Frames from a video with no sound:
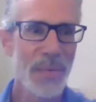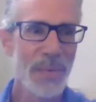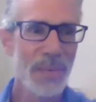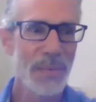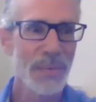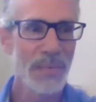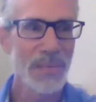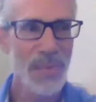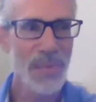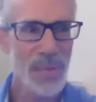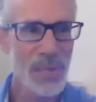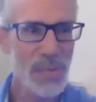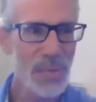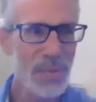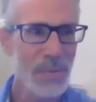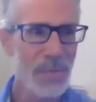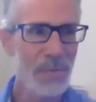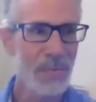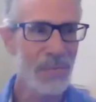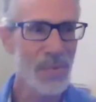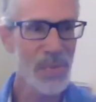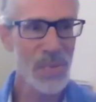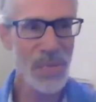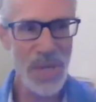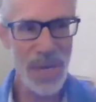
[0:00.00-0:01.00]
just
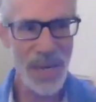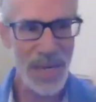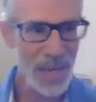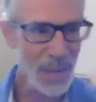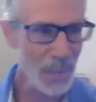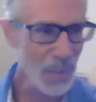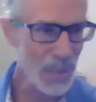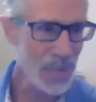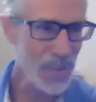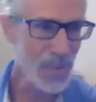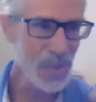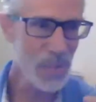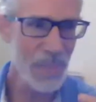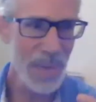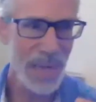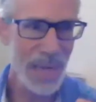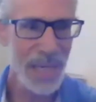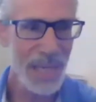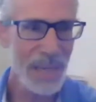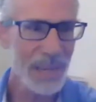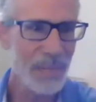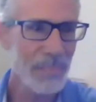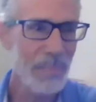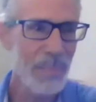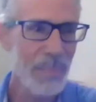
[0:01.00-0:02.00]
studying with as
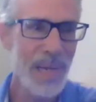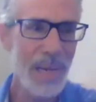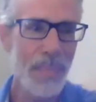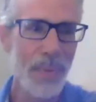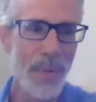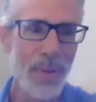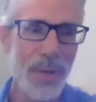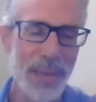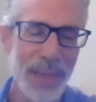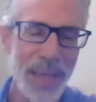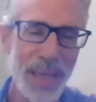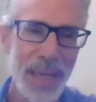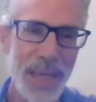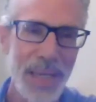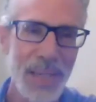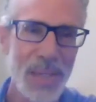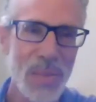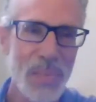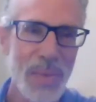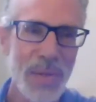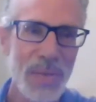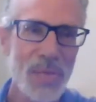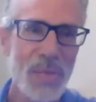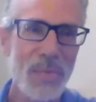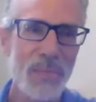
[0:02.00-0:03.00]
many people and getting as
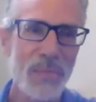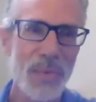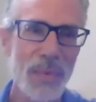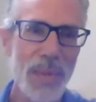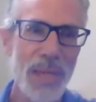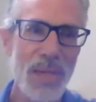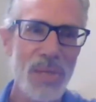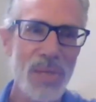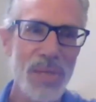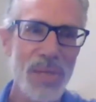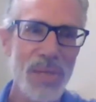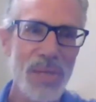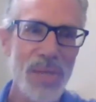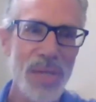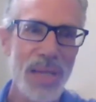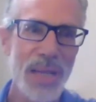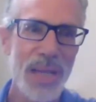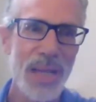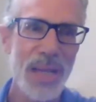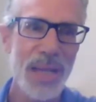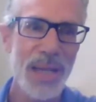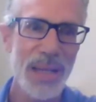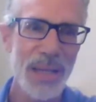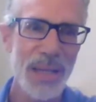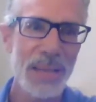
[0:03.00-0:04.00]
much information as they
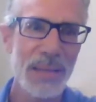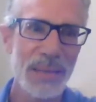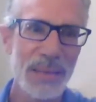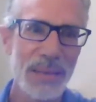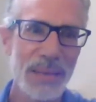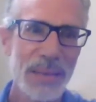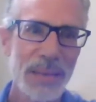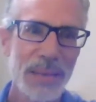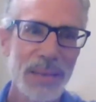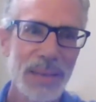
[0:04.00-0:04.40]
can.